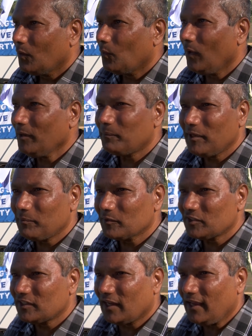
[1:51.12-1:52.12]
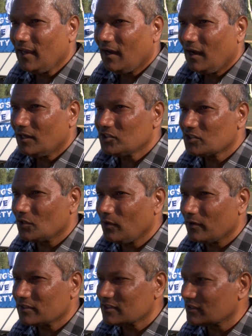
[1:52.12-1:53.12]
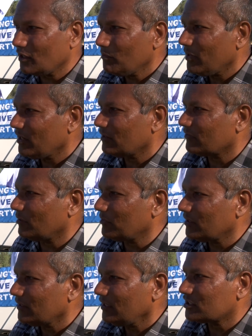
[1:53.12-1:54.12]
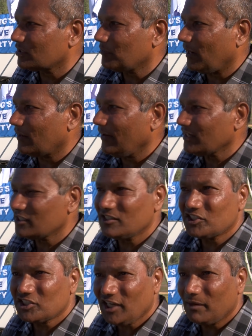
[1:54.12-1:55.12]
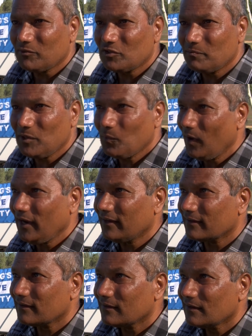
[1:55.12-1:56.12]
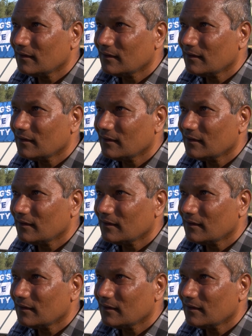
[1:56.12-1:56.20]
White people today are so many of them in leadership are actually ashamed to be white.